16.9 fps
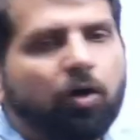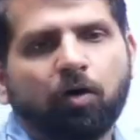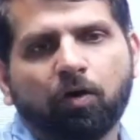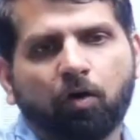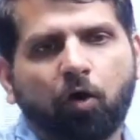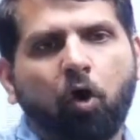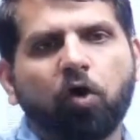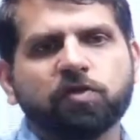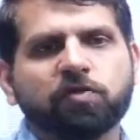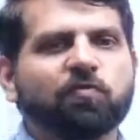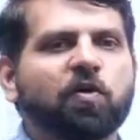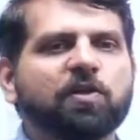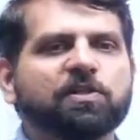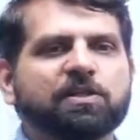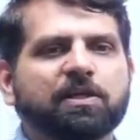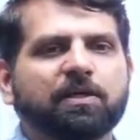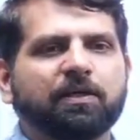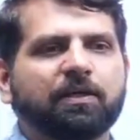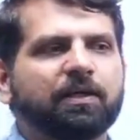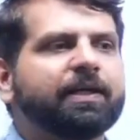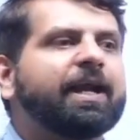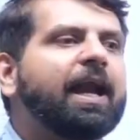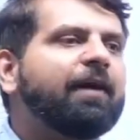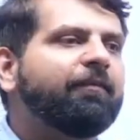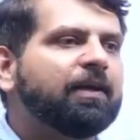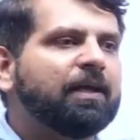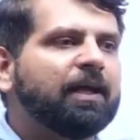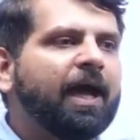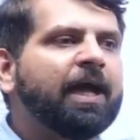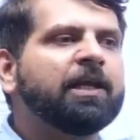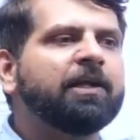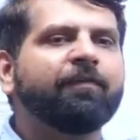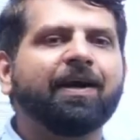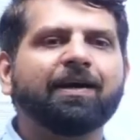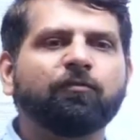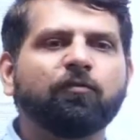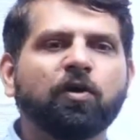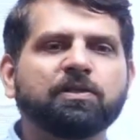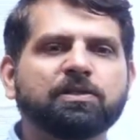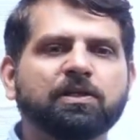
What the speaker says: Cause was travel, and effect was